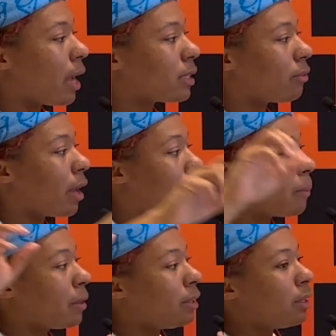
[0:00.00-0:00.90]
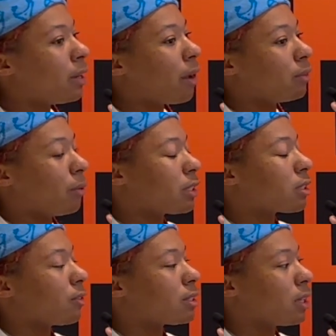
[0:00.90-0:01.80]
asvab and then have the rest
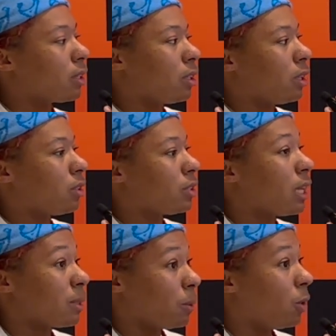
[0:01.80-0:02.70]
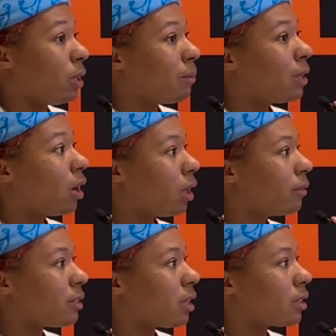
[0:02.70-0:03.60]
of us taking another test but no they made all of
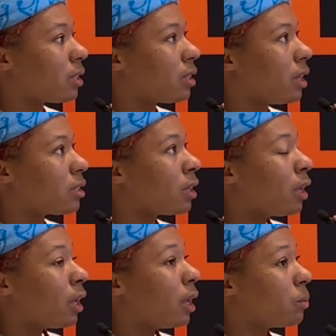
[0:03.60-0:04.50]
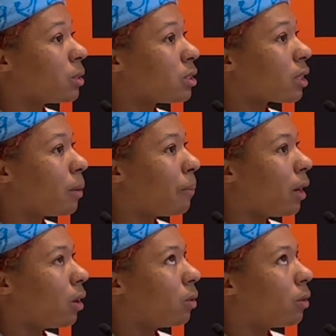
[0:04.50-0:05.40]
us take that test it was
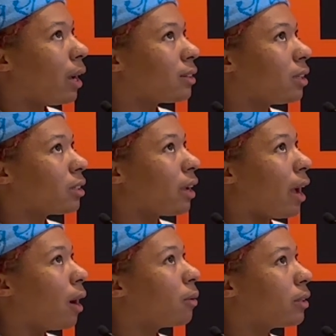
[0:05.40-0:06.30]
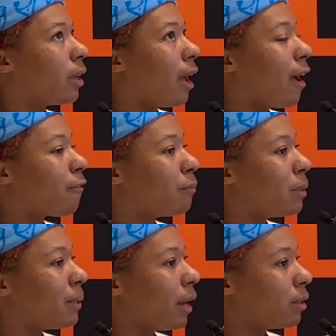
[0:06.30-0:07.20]
about i think an hour and a half
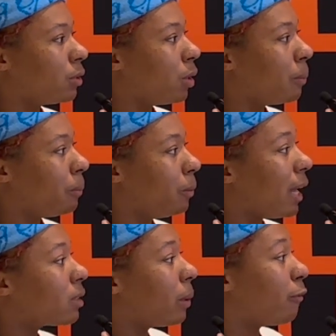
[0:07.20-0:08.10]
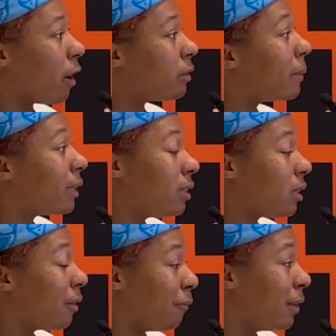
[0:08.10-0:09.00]
maybe i don't know we had to wait for everybody to
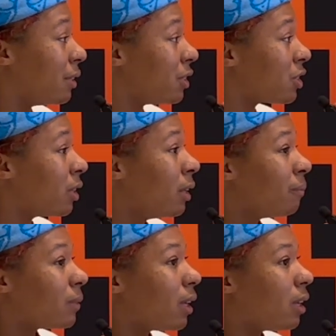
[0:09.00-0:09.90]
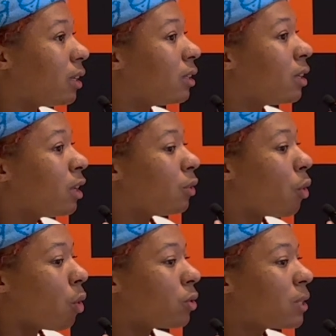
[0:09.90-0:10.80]
get finished and the
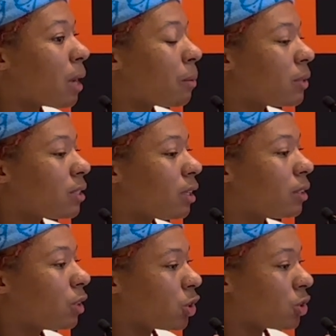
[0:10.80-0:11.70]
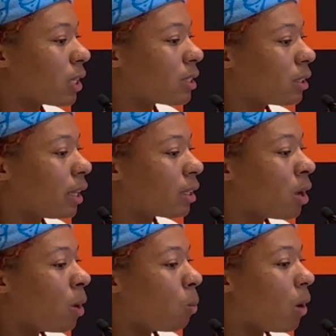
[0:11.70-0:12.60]
whole time I'm just sitting there stressing, like,
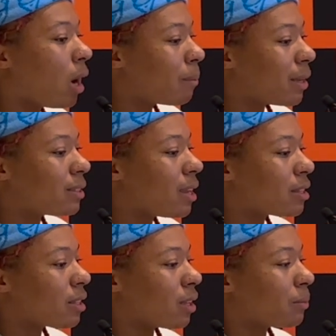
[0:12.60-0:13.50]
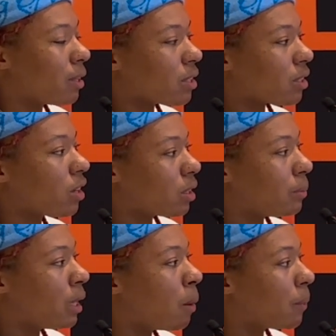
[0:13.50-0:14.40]
why am I taking something that's not going to
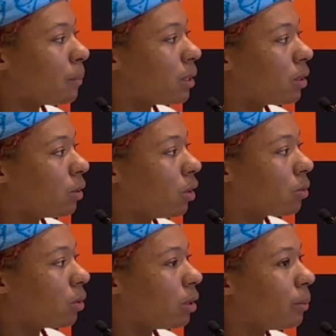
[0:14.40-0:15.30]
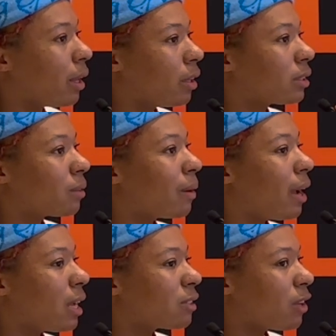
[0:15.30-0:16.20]
be helping me in the long run? When I looked at my
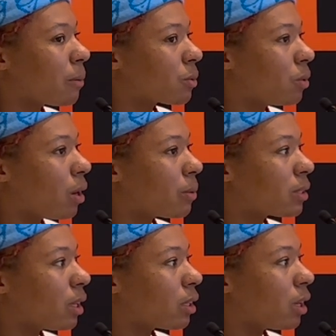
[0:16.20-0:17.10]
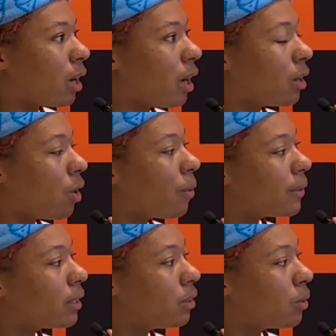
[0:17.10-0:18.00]
ASVAB score, I was like, I
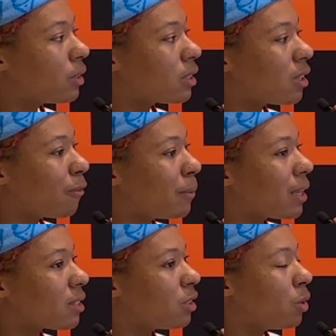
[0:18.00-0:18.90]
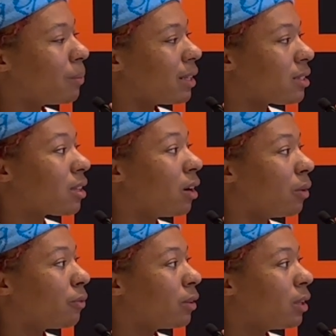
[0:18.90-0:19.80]
already know this stuff because I know
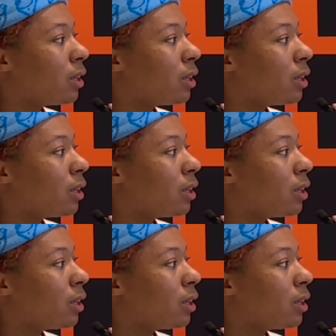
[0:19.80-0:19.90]
myself.